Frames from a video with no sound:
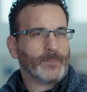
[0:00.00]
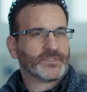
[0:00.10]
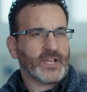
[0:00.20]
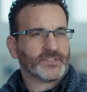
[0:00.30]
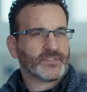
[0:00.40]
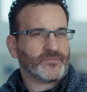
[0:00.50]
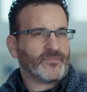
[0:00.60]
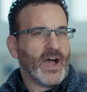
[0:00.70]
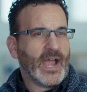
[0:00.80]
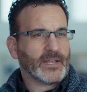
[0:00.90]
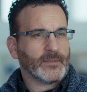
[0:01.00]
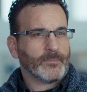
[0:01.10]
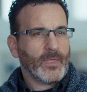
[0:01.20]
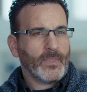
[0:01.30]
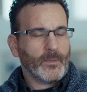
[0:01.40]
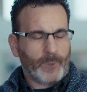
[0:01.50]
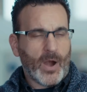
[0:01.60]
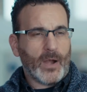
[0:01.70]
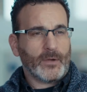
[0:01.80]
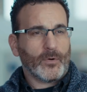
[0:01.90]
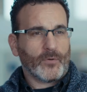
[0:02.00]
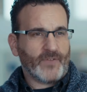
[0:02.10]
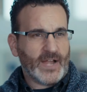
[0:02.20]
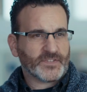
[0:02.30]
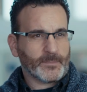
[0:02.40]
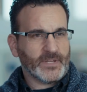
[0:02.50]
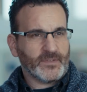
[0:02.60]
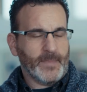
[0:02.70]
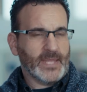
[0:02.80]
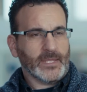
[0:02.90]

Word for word: websites to find the, the part or find somebody to make